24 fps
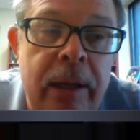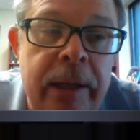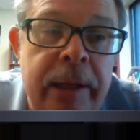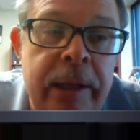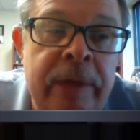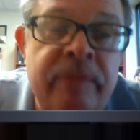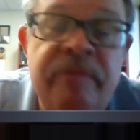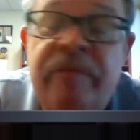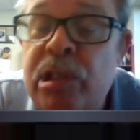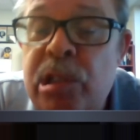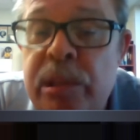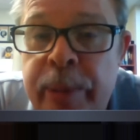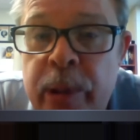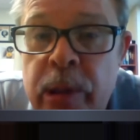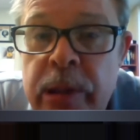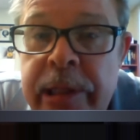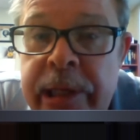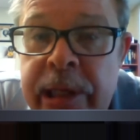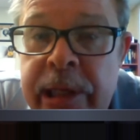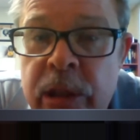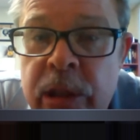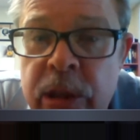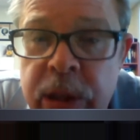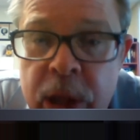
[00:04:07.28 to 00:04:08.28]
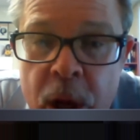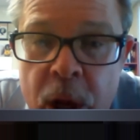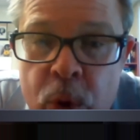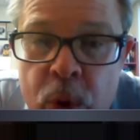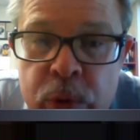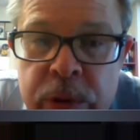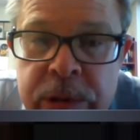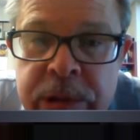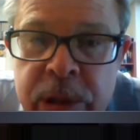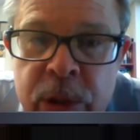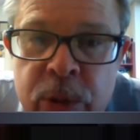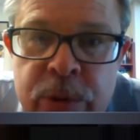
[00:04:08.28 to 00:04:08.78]
invisibility
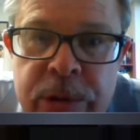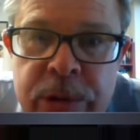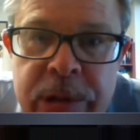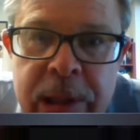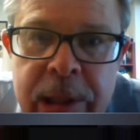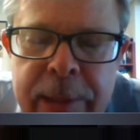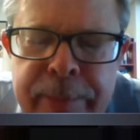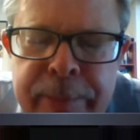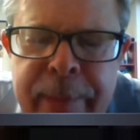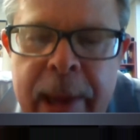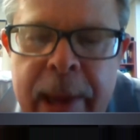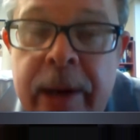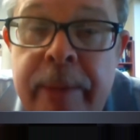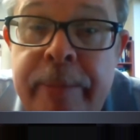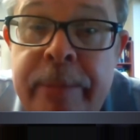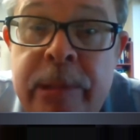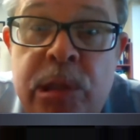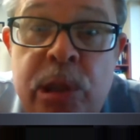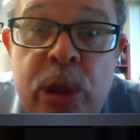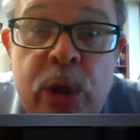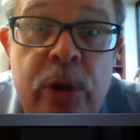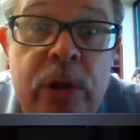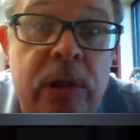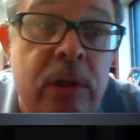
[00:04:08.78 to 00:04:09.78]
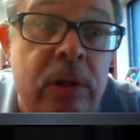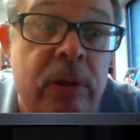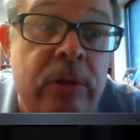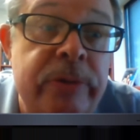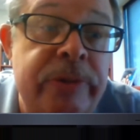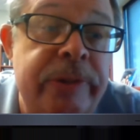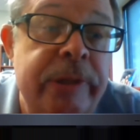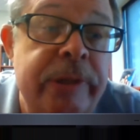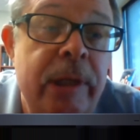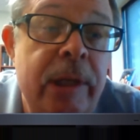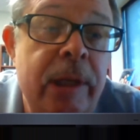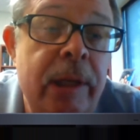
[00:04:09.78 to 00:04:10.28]
cloaks using
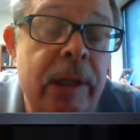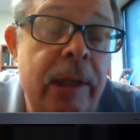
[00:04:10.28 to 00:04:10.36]
metamaterials,